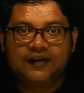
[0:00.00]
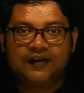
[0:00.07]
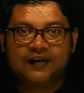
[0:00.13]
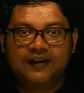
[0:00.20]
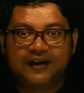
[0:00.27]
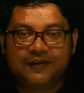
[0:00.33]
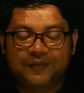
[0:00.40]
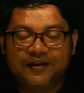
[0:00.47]

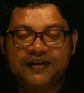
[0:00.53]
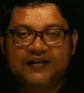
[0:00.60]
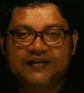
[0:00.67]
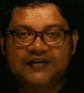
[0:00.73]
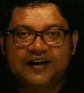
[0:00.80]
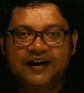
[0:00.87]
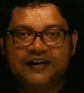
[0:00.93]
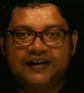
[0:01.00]
That
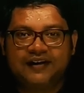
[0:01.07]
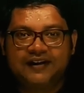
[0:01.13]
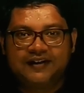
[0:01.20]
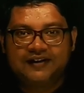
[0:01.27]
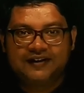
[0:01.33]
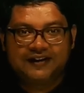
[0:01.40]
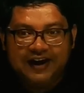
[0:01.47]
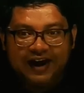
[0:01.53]
means that
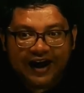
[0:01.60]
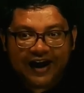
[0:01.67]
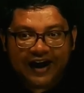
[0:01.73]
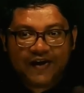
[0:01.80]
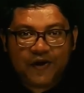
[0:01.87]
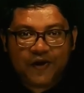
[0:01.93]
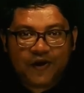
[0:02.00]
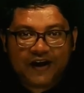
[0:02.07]
they are
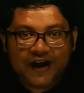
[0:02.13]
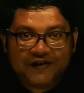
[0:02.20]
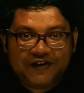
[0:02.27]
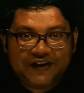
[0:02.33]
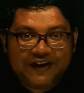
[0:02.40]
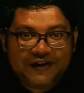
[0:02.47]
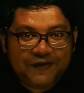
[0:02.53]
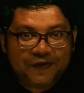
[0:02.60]
not
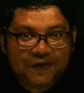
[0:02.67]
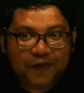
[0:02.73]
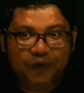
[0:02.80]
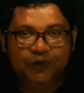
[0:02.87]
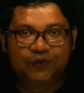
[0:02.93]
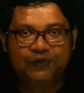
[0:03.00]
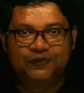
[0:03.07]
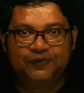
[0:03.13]
having any
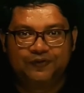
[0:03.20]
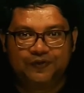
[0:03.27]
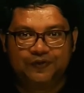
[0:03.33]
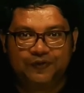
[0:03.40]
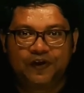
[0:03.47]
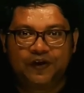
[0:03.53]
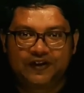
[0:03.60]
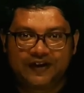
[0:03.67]
food
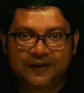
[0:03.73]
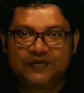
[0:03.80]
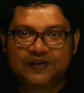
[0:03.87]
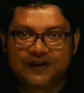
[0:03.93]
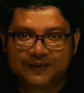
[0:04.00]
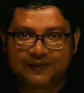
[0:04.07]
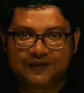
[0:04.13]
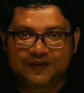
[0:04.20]
for
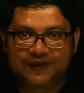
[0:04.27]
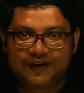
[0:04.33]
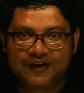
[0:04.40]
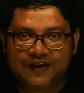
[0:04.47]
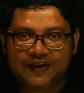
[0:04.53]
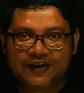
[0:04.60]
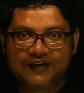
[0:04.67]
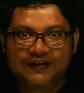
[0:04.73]
themselves.
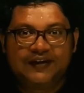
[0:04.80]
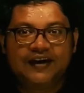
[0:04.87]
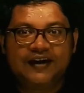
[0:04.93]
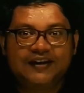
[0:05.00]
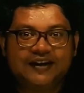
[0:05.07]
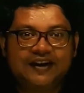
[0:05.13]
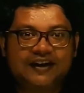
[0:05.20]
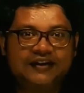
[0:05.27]
They
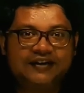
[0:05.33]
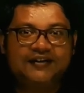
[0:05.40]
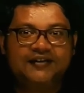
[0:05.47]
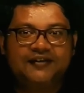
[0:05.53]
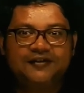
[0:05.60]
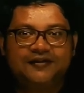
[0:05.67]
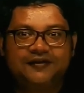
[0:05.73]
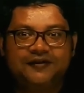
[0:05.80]
eat
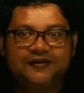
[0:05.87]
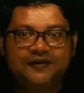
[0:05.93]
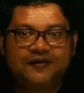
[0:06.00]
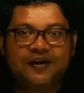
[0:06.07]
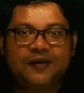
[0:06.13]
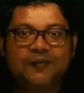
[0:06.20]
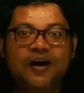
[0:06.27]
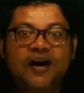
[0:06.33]

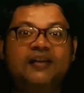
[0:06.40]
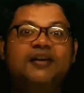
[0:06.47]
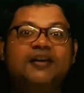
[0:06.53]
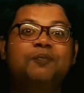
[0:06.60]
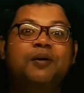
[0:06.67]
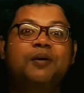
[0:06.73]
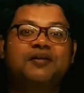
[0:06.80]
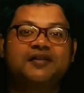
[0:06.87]
some other
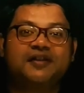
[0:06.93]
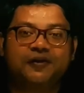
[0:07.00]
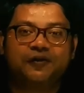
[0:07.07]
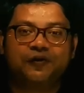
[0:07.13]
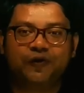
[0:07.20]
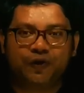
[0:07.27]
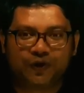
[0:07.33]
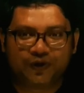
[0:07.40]
person's
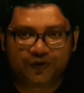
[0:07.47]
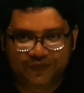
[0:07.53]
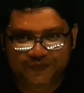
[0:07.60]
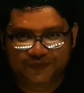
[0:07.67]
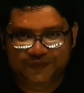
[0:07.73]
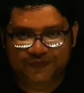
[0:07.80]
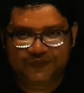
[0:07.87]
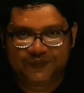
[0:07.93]
food.
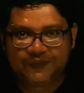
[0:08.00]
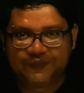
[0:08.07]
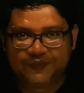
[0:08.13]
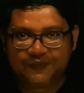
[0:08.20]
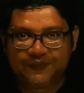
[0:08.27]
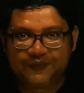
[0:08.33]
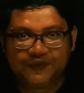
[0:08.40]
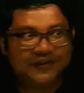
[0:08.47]

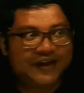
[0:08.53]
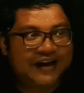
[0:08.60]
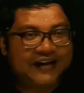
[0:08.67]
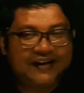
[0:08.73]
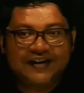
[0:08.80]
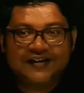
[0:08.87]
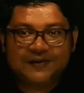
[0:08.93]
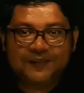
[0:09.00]

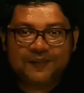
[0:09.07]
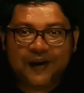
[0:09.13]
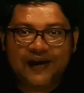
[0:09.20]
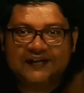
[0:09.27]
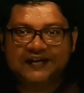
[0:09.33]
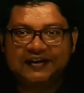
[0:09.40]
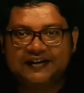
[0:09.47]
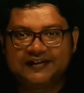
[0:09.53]
That is
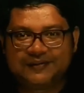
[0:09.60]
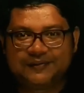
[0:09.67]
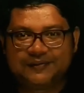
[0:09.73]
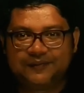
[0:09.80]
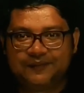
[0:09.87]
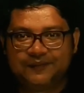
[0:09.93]
parasitism.